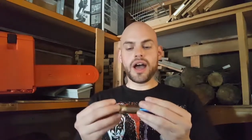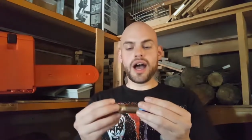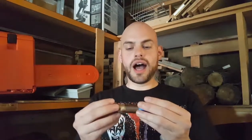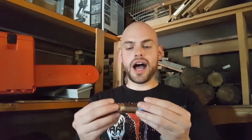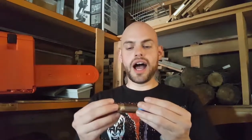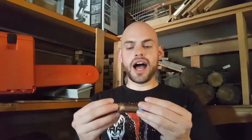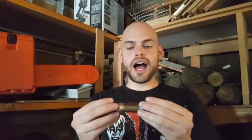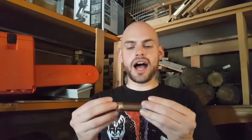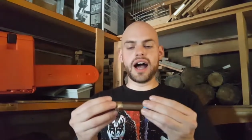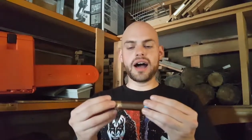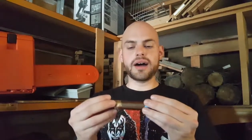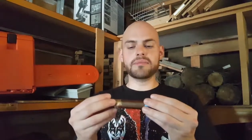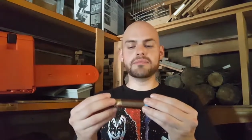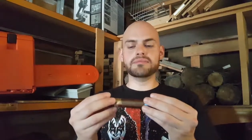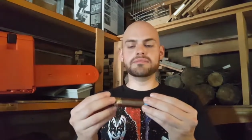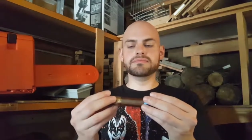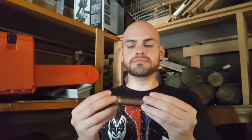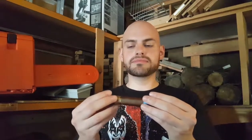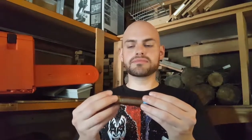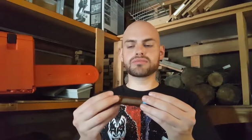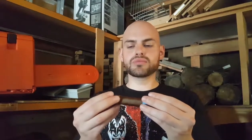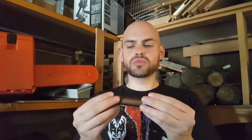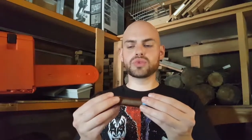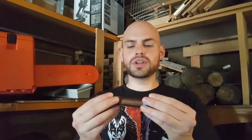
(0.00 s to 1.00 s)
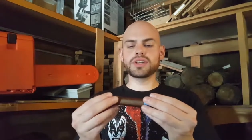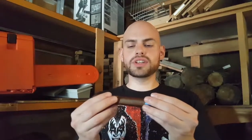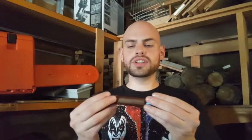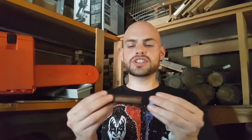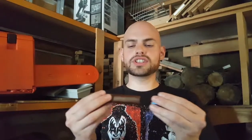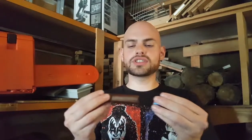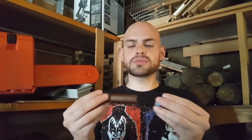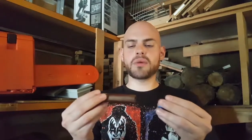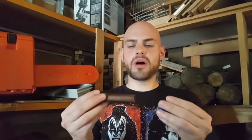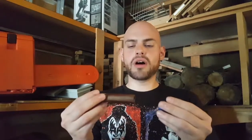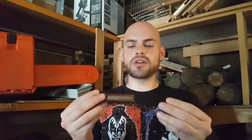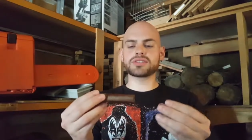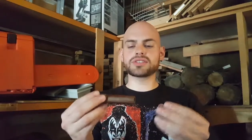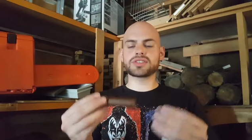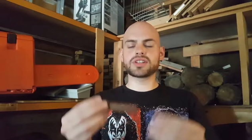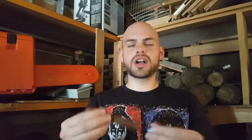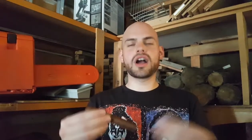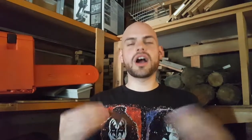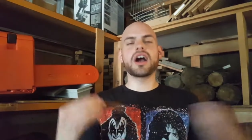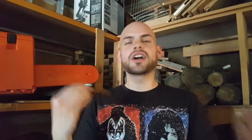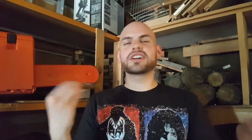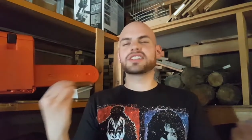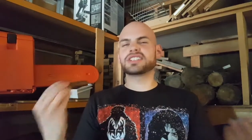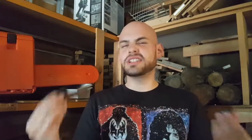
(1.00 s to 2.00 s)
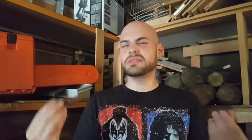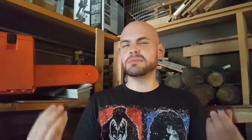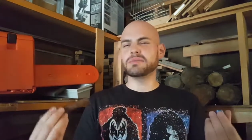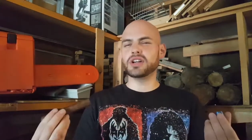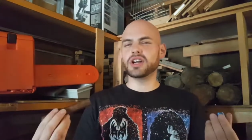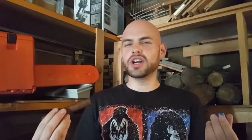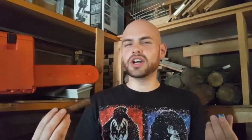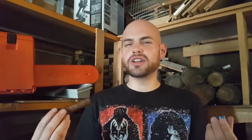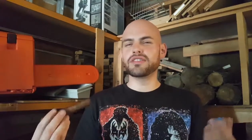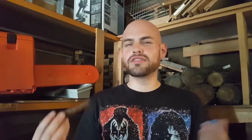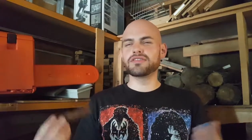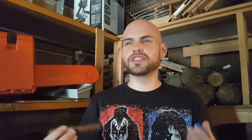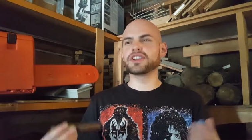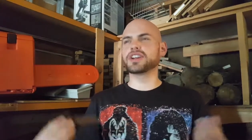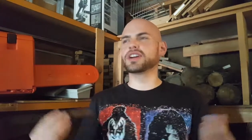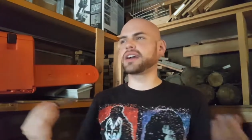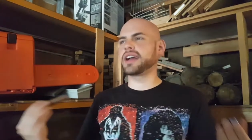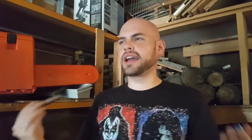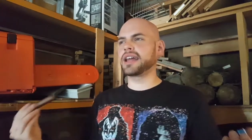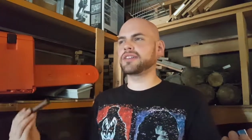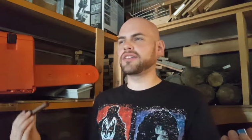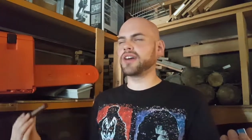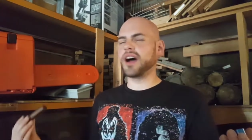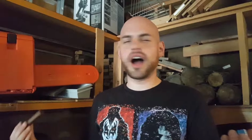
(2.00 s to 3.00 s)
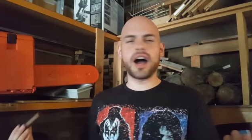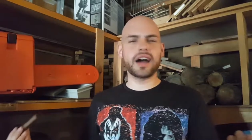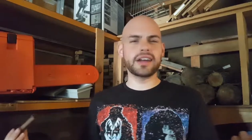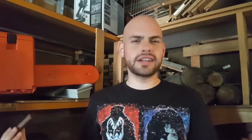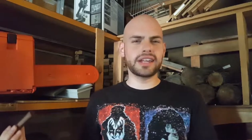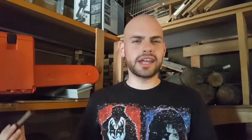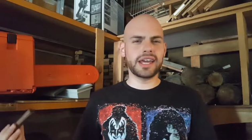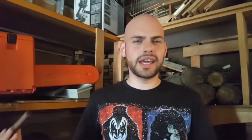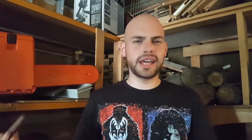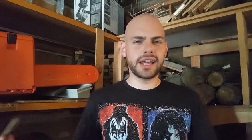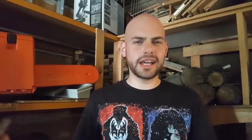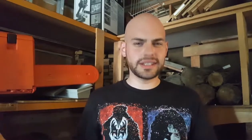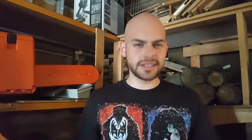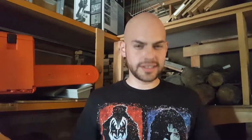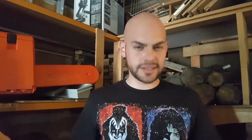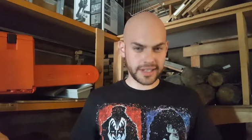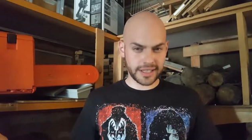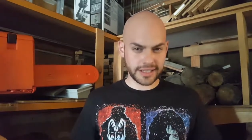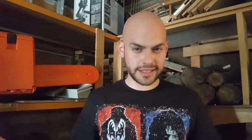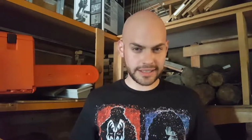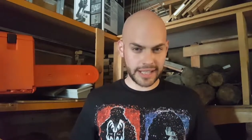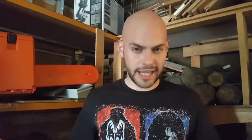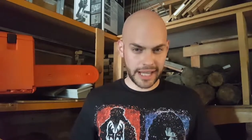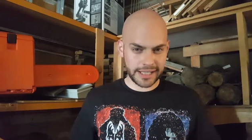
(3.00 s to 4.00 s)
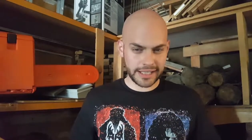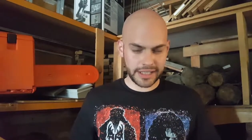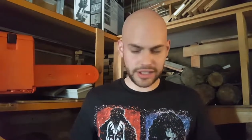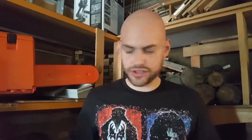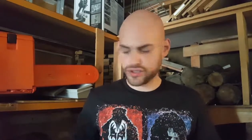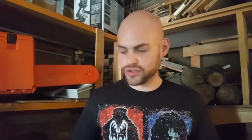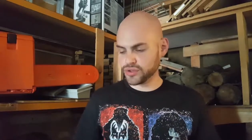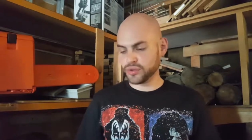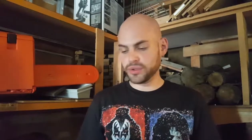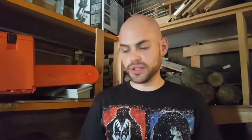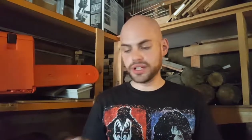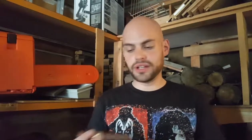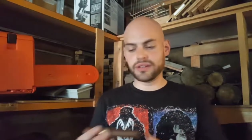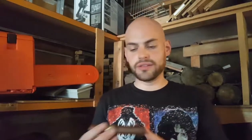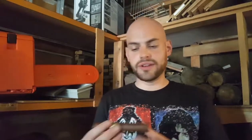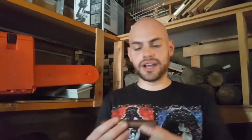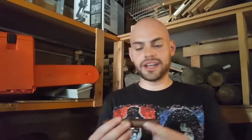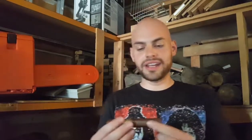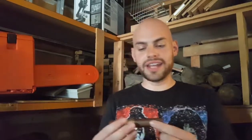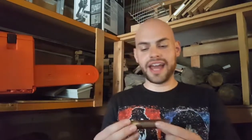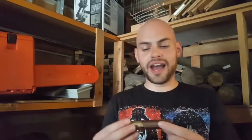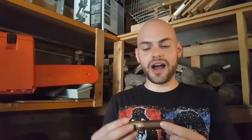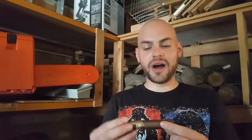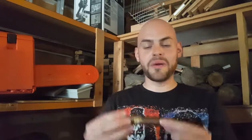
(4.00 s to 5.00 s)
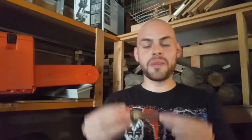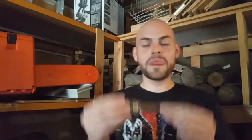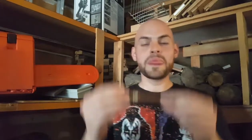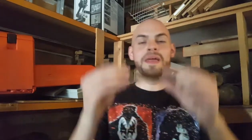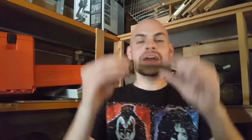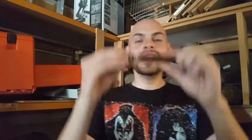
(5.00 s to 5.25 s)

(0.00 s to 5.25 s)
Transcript: Um, really small cigar, seemed good for kind of a hot day because it's like 92 here right now.